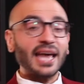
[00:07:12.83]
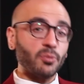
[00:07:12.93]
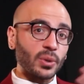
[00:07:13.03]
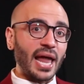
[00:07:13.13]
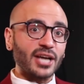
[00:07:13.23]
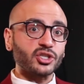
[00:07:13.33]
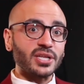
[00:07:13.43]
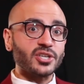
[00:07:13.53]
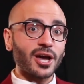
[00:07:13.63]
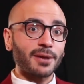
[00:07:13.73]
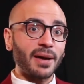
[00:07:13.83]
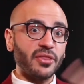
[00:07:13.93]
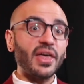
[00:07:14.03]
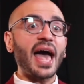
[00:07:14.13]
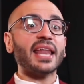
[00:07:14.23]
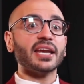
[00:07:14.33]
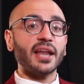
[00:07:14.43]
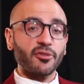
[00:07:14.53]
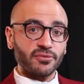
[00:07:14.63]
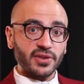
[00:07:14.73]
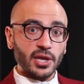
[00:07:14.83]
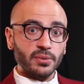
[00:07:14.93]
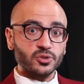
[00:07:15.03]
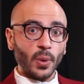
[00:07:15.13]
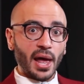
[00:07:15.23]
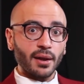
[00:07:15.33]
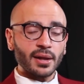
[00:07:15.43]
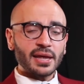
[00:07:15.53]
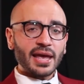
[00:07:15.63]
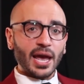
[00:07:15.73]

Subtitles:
And we'll actually talk about that in another video as well.